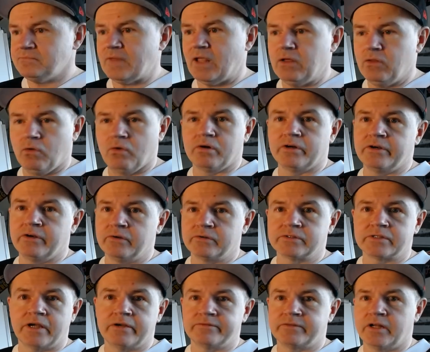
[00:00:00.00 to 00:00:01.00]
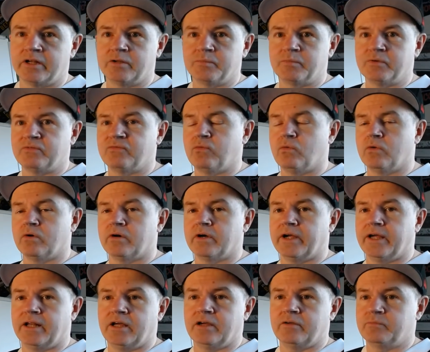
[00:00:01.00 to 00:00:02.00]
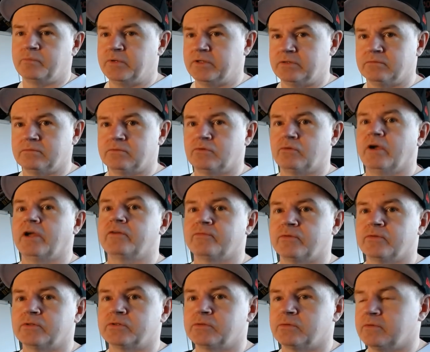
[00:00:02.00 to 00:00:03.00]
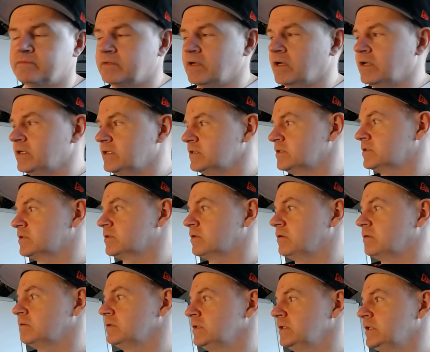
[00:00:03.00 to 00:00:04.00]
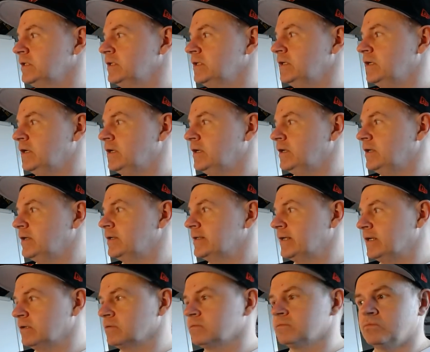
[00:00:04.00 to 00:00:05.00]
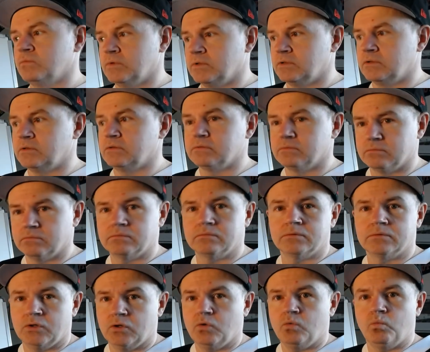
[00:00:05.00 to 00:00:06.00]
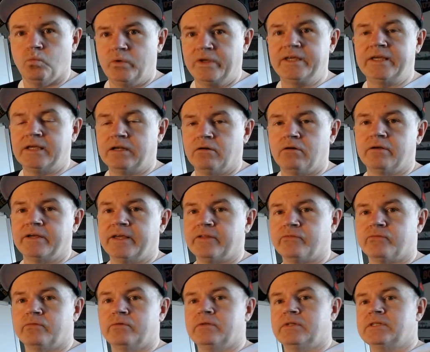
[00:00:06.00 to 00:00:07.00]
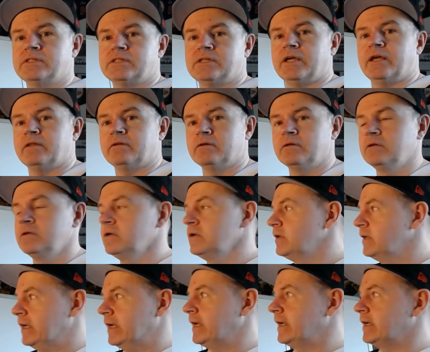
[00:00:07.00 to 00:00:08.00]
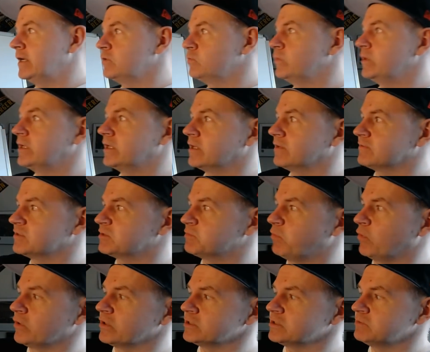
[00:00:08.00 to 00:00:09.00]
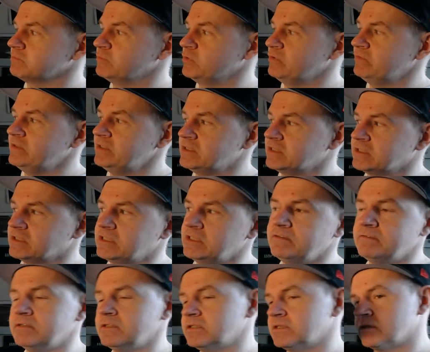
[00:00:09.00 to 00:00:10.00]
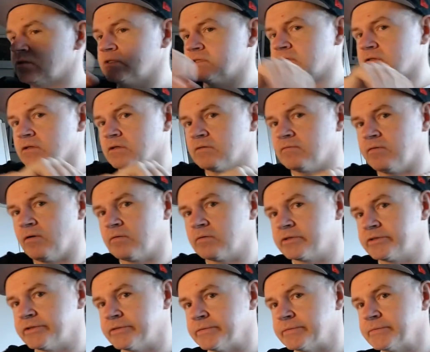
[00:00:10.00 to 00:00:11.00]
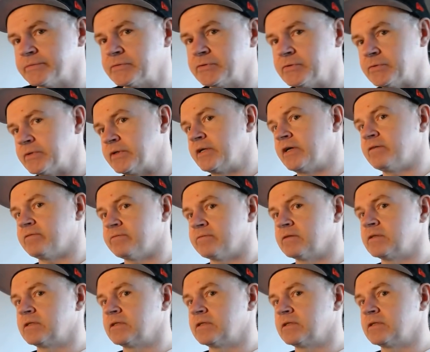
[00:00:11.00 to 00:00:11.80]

Lord knows I've done it before, and I've been grateful to have done it. So uh, yeah, we'll we can all get through this together, and we can have sports, movies, and T V series to look forward to soon enough.